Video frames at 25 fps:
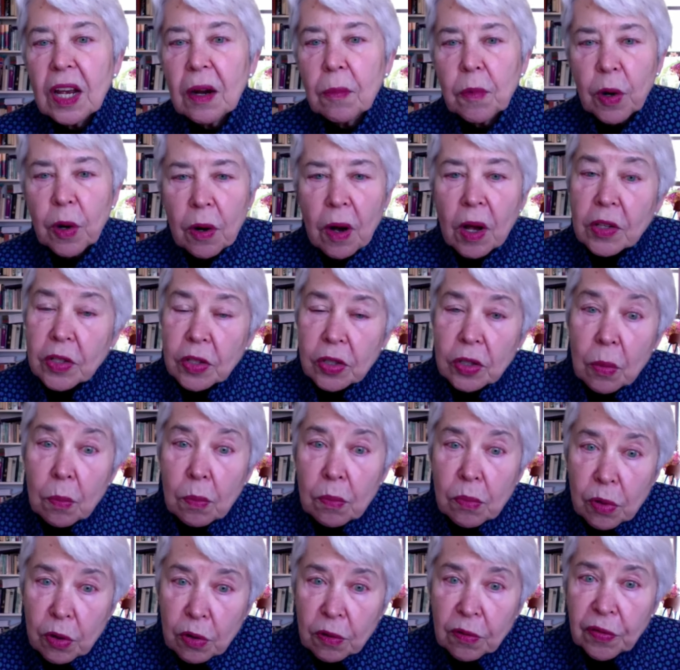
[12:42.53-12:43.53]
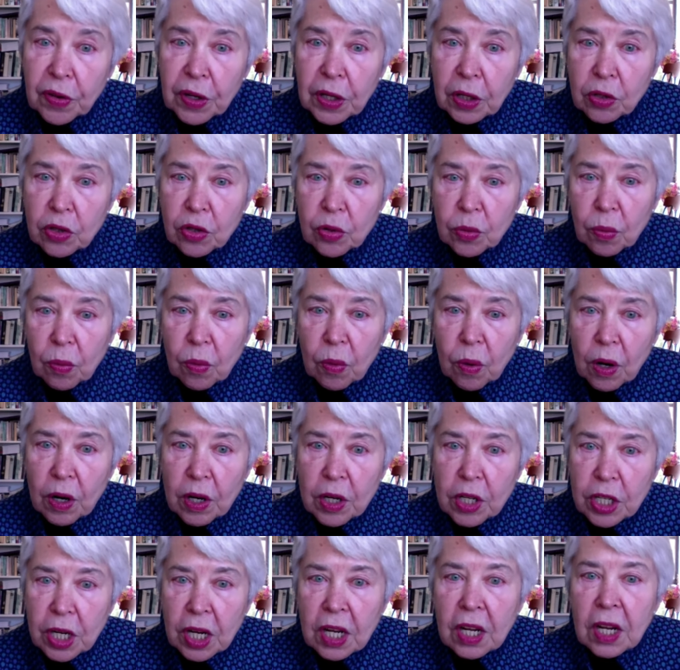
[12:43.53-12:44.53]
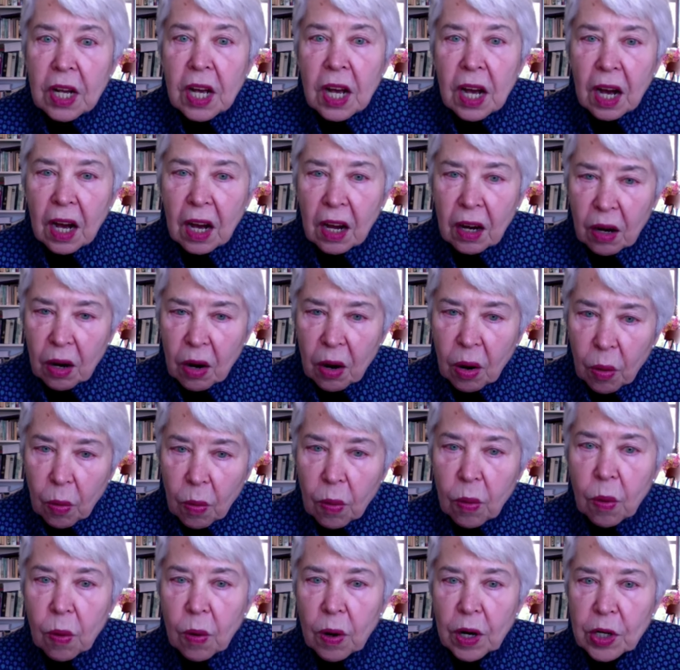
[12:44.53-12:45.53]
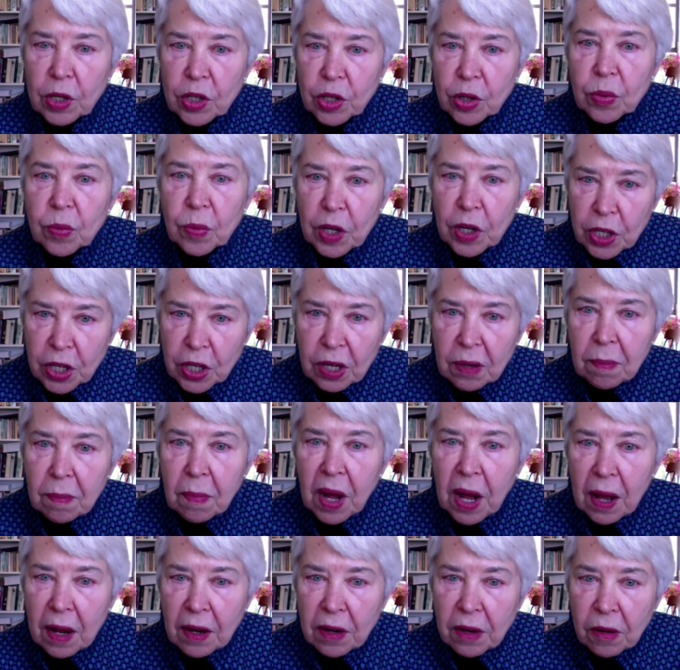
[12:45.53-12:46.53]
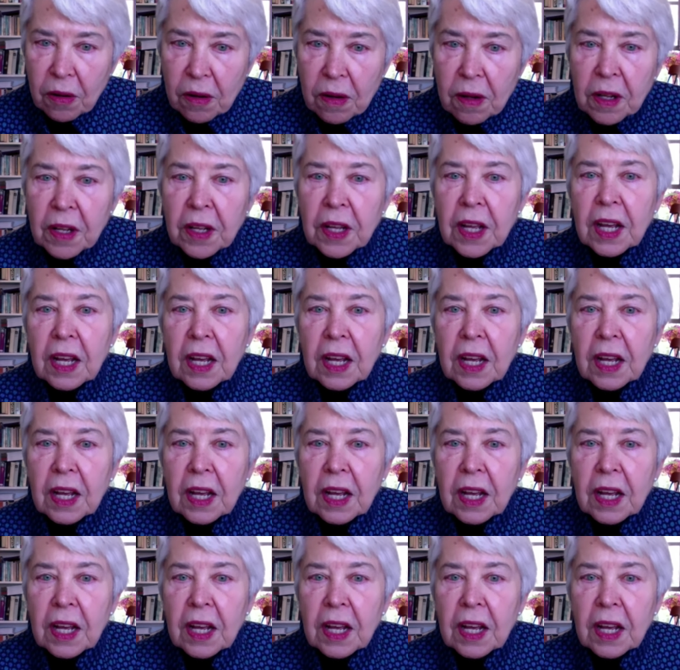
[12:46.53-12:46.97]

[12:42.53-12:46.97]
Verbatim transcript: And we're also moving toward a cohort tuition model